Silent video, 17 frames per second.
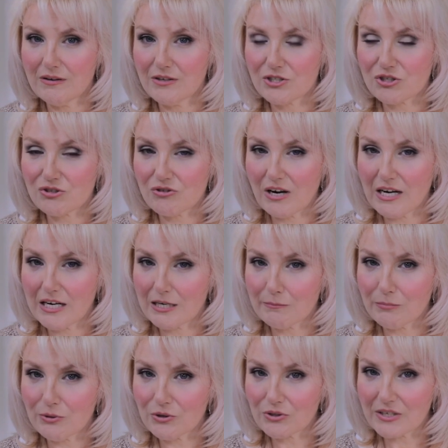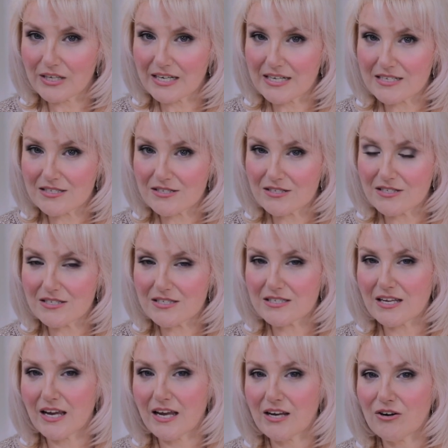Australian
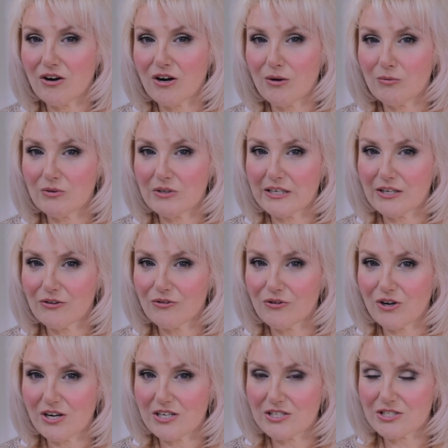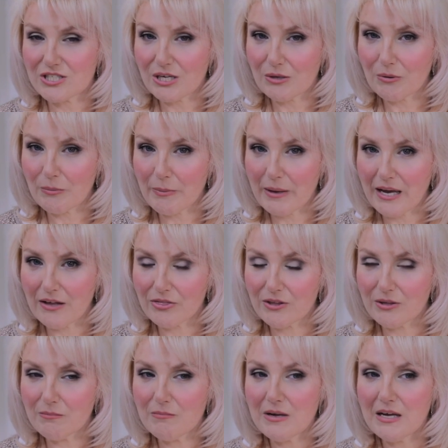podcasters, and I will let you guys know about
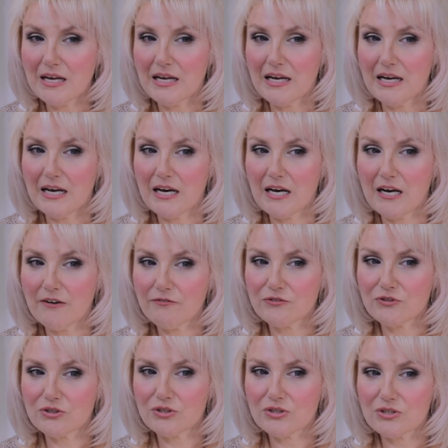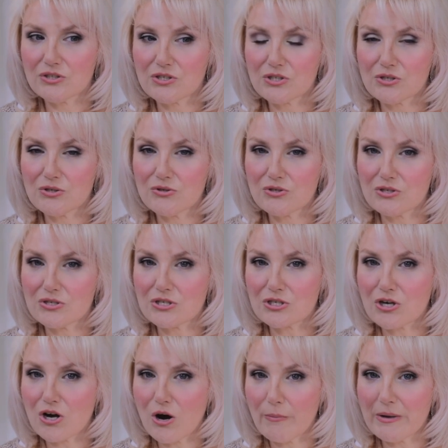them. After
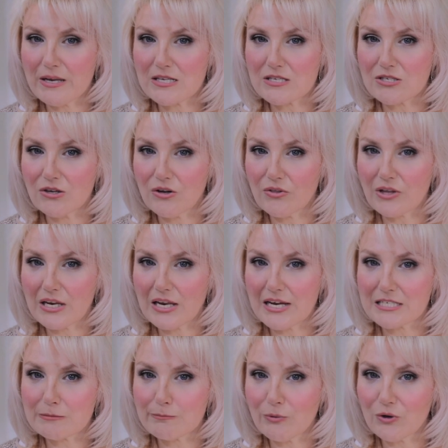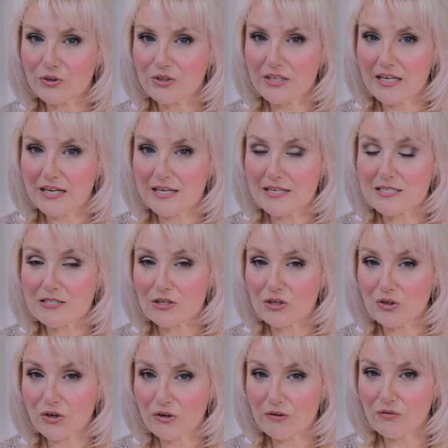Susan's comments on the last podcast, a
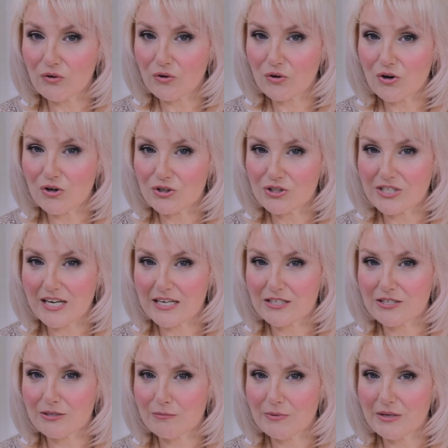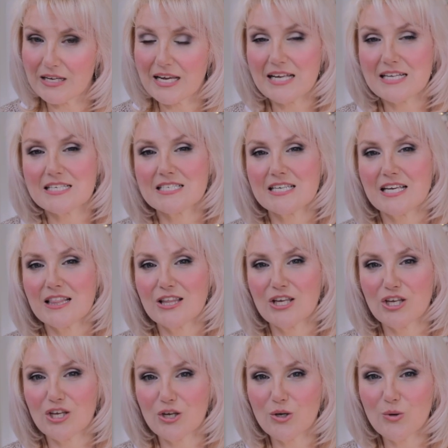lot of you contacted me and said
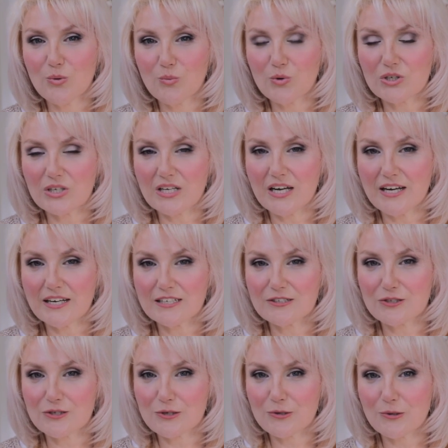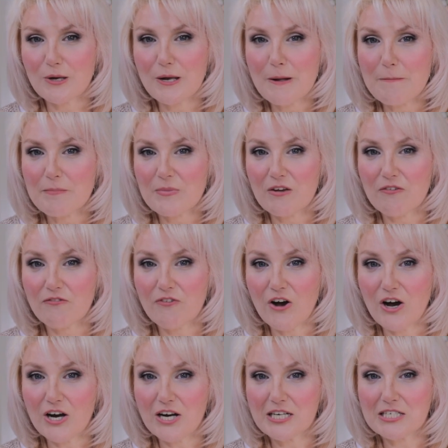that you would like to
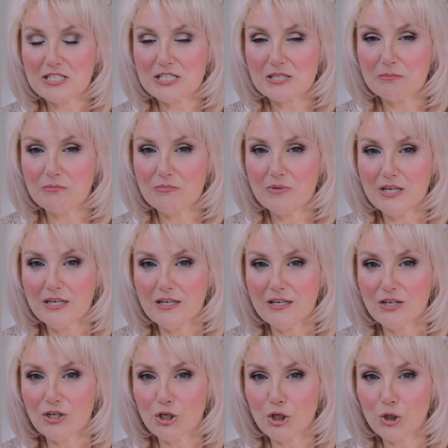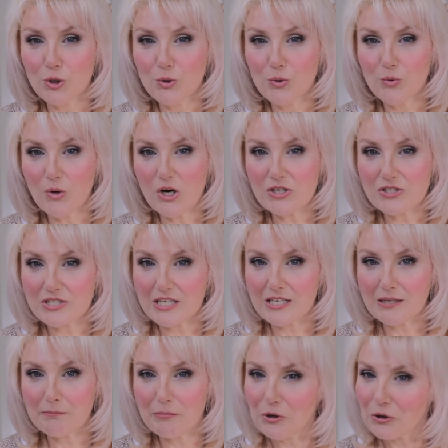find some new
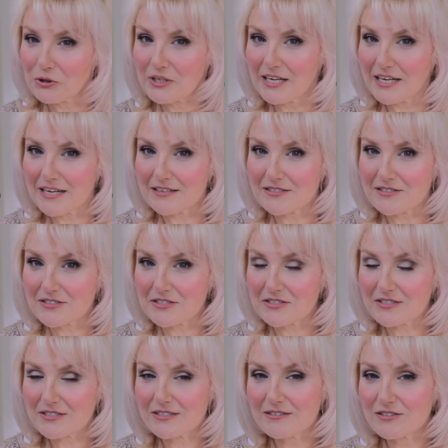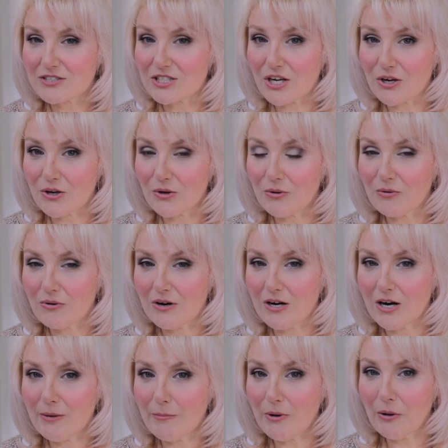Aussie podcasters, so
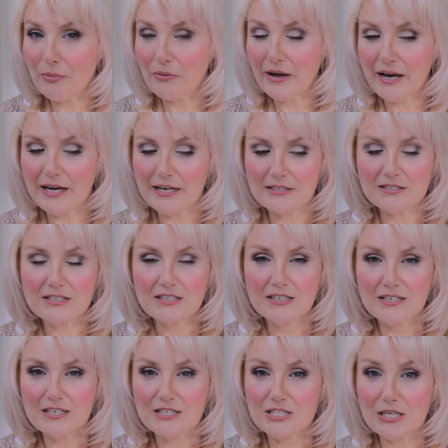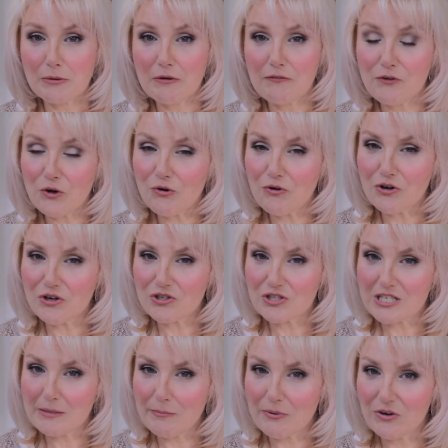I'm on the hunt. So if you're an
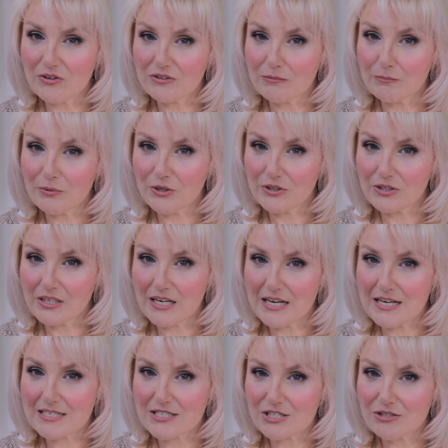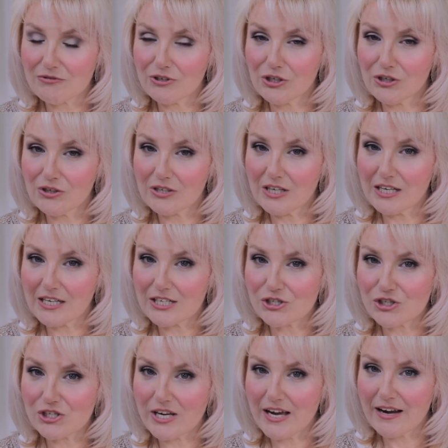Aussie podcaster and you'd like
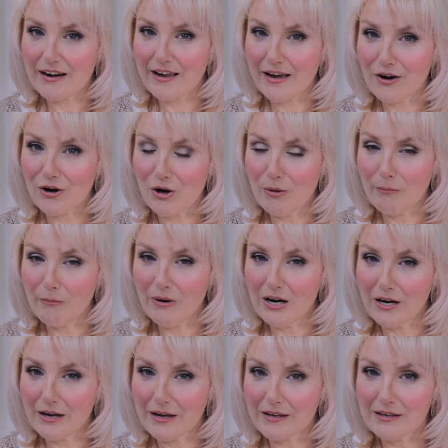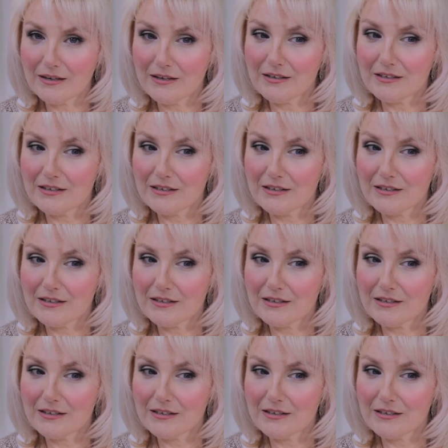a shout out on my